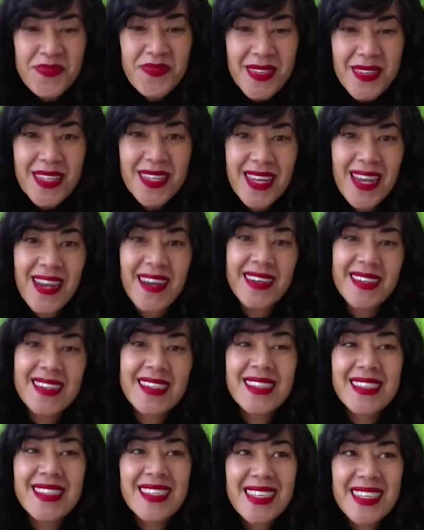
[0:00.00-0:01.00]
yeah,
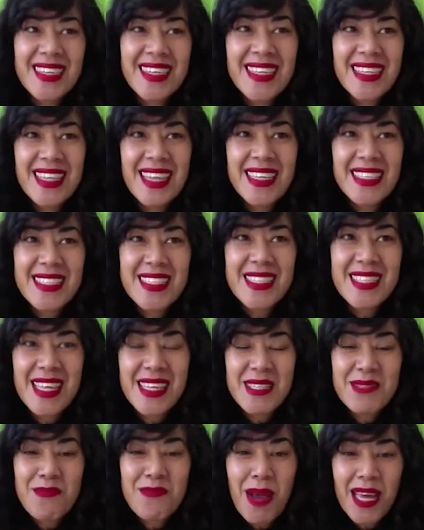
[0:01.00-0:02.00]

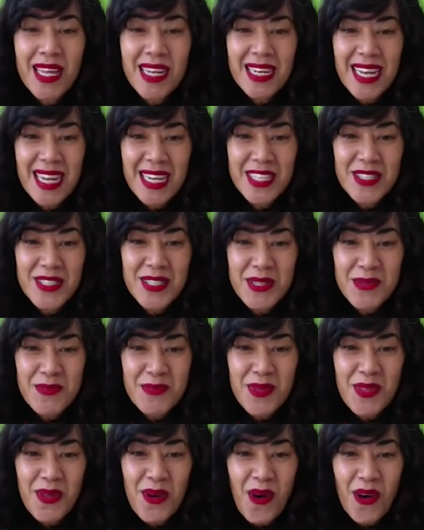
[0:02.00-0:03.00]
that's my relationship
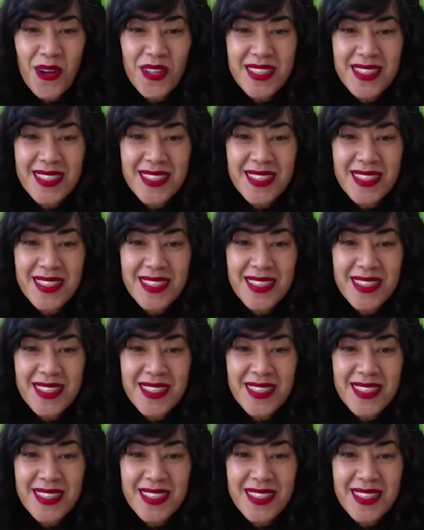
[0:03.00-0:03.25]
with art.